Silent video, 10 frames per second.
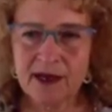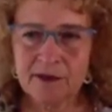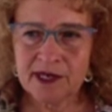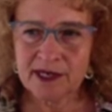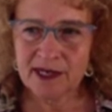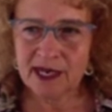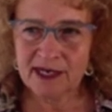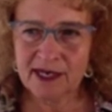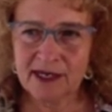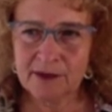but
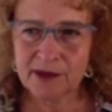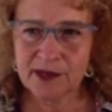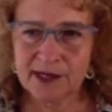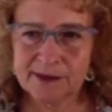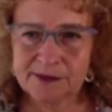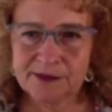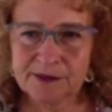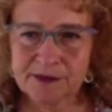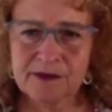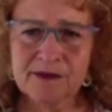not anymore.
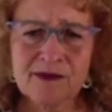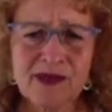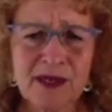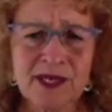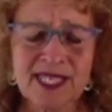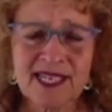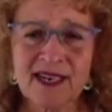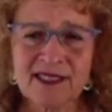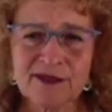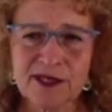We
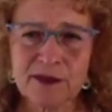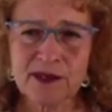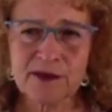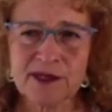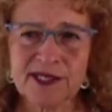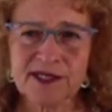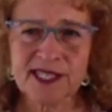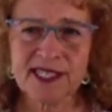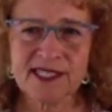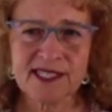now live in a world where your
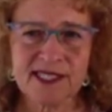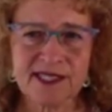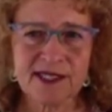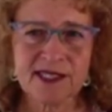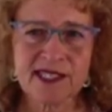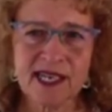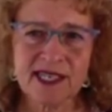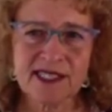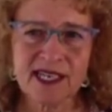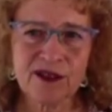kids can choose to
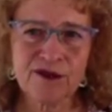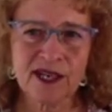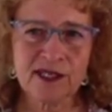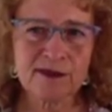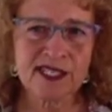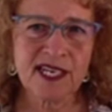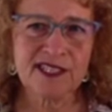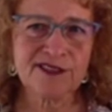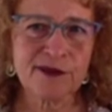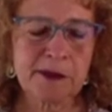identify
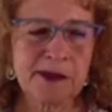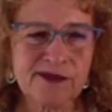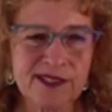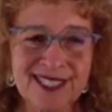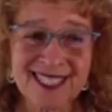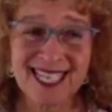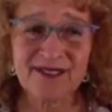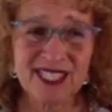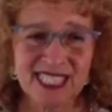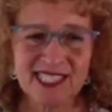themselves from over
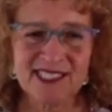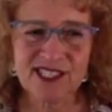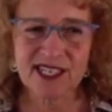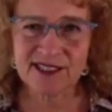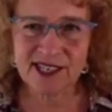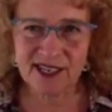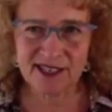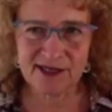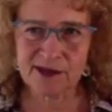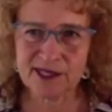70 gender
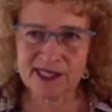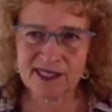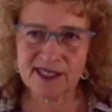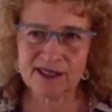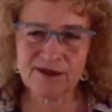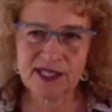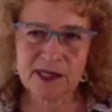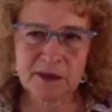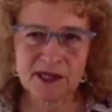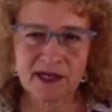categories on
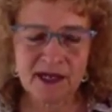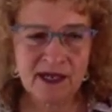Facebook,